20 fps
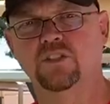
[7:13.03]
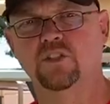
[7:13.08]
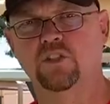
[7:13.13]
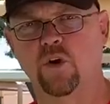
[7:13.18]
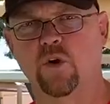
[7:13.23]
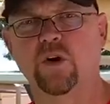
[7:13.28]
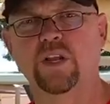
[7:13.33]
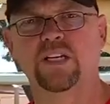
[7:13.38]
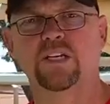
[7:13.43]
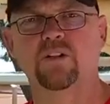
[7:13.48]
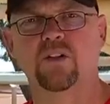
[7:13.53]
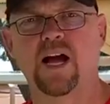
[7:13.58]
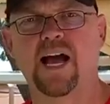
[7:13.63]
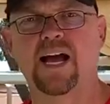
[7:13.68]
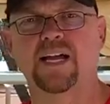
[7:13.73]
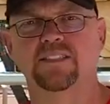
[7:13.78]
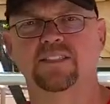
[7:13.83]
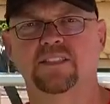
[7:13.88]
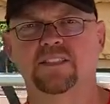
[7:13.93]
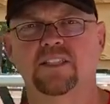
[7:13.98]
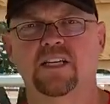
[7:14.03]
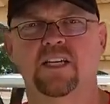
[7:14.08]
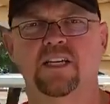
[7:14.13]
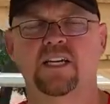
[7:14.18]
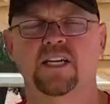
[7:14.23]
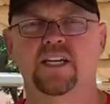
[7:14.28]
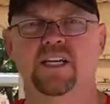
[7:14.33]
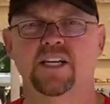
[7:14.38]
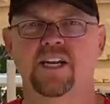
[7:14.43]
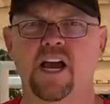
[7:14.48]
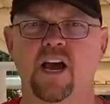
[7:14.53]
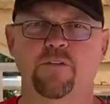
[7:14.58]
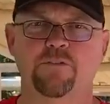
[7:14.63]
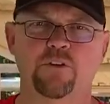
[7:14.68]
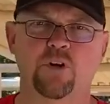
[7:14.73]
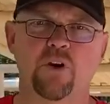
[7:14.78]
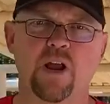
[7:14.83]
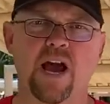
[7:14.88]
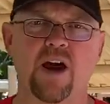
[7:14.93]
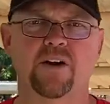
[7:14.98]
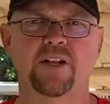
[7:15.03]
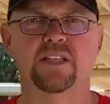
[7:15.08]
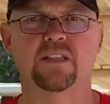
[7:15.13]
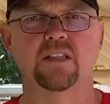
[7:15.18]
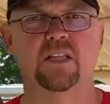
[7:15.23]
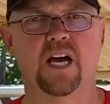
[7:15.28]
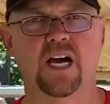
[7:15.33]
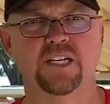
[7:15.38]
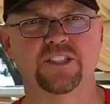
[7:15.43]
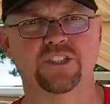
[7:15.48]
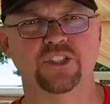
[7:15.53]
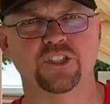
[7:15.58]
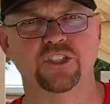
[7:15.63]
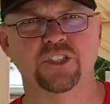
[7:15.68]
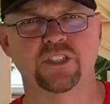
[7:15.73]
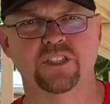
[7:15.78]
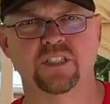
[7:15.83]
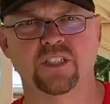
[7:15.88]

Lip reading: during class. Now, if you're out at lunch